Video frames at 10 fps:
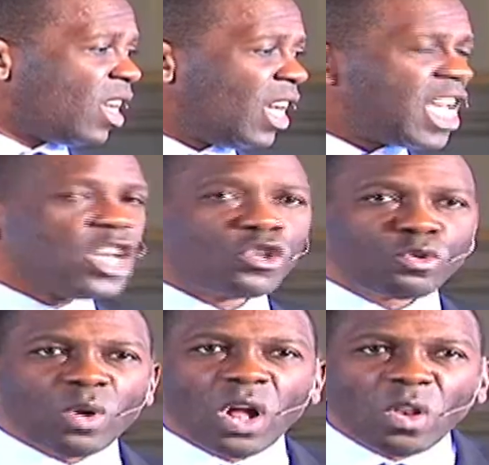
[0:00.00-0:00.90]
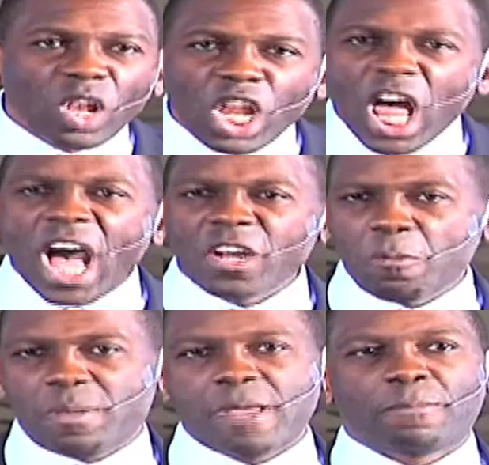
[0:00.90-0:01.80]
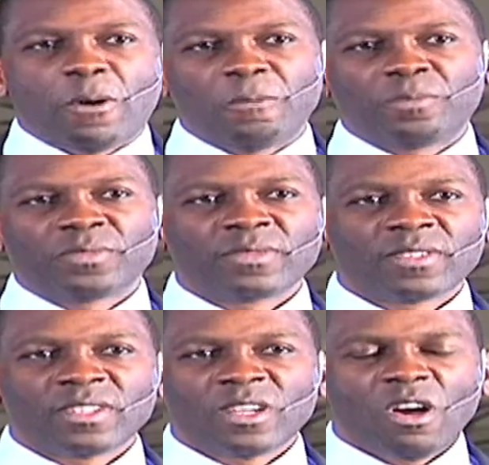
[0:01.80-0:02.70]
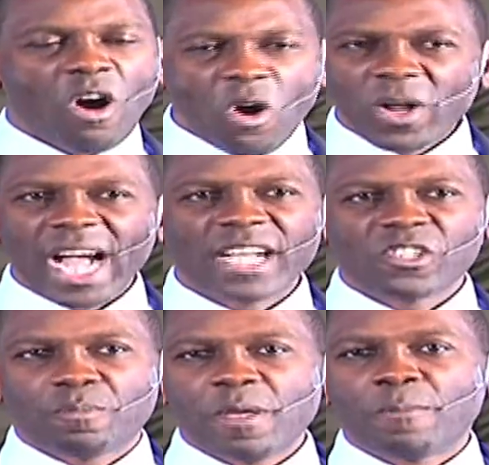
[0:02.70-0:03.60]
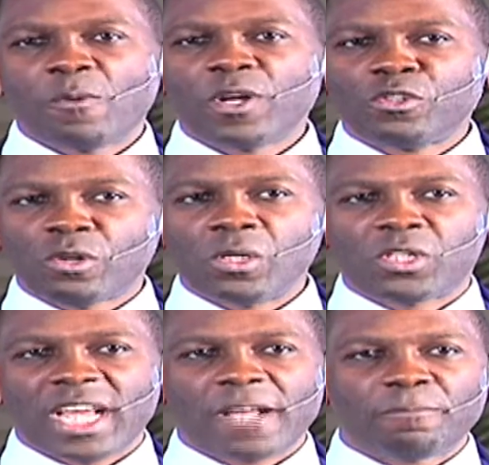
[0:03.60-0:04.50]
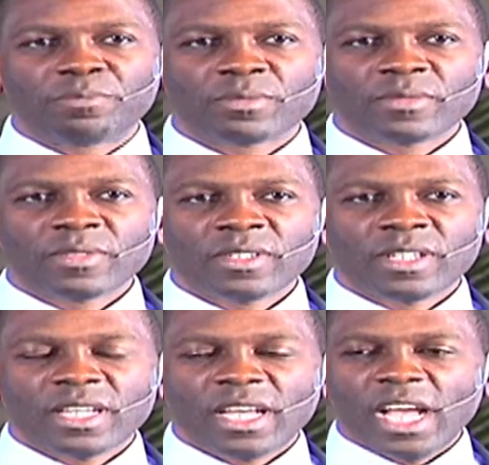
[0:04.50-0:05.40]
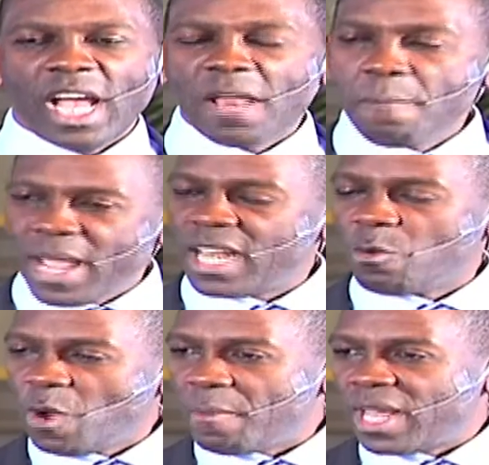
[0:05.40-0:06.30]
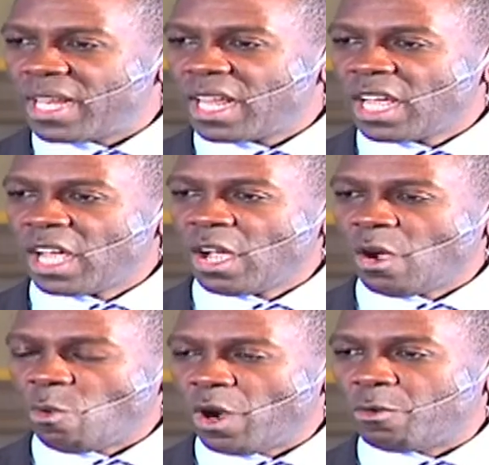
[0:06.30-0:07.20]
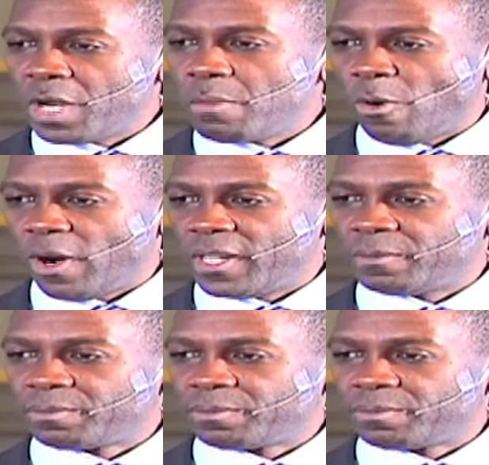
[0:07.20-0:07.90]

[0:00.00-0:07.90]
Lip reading: He drew a lot of people. All kinds of people were drawn to him, and men and women were reborn.